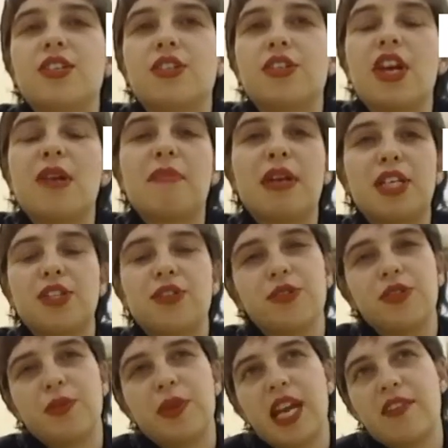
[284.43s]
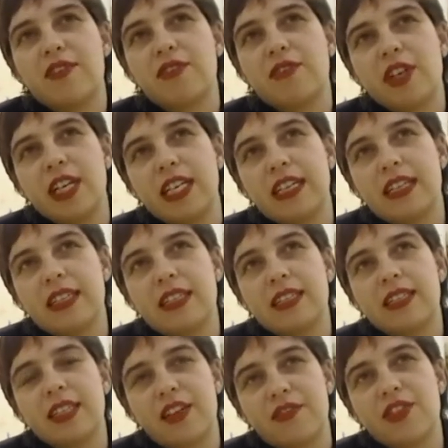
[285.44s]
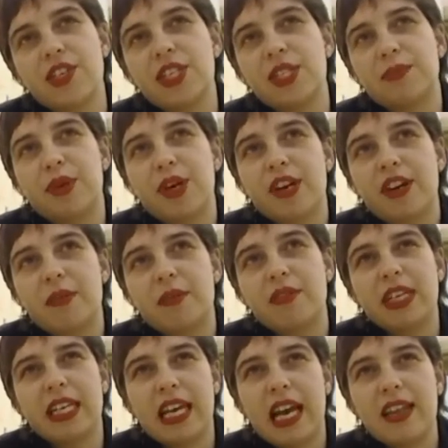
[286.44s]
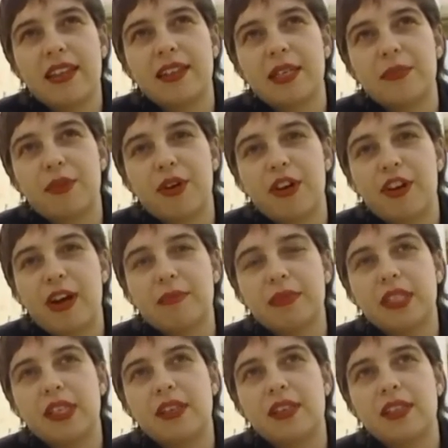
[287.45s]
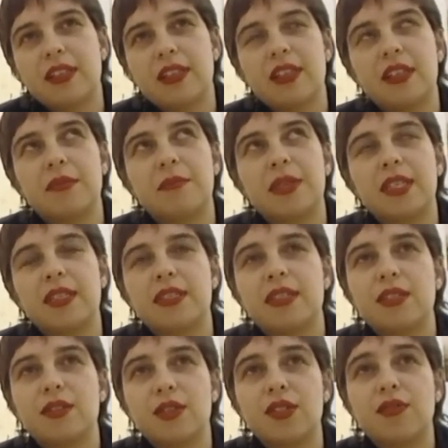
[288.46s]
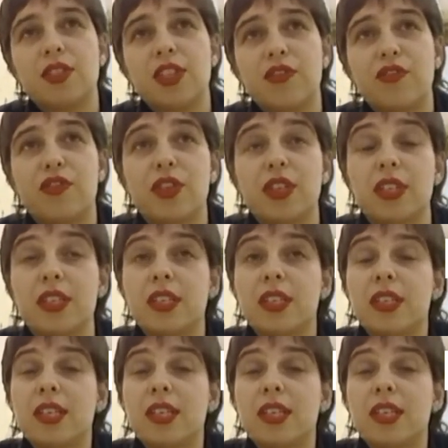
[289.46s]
try and make sure that we have a really diverse program, a really Catholic program, so that it, it appeals to lots of different